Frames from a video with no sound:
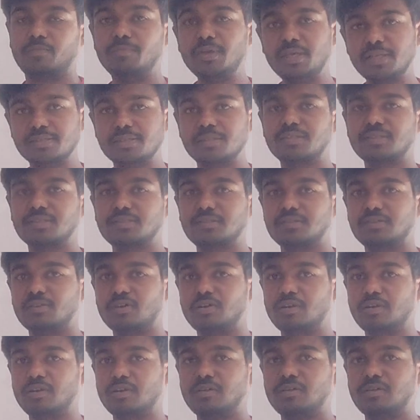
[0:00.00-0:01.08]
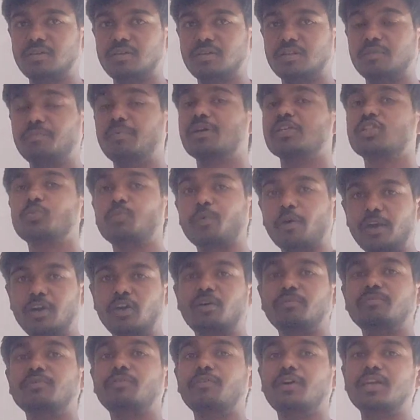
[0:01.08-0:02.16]
Means, first
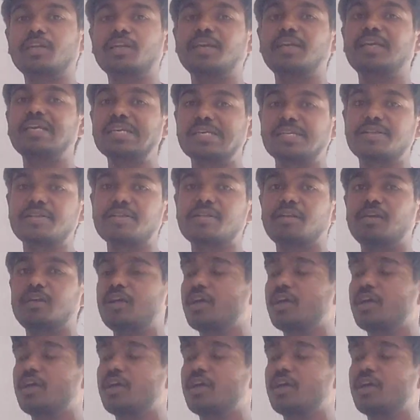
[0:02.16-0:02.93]
point of the working is